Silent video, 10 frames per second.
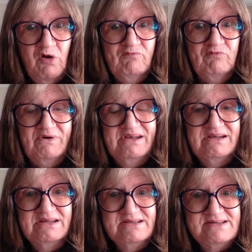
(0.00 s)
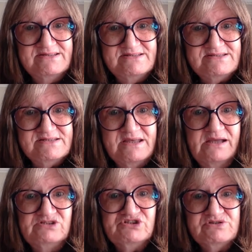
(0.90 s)
of what it is
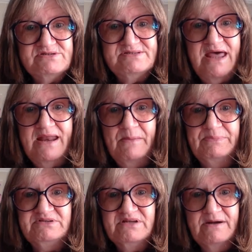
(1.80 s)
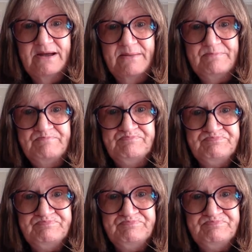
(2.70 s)
and she'll set up a time.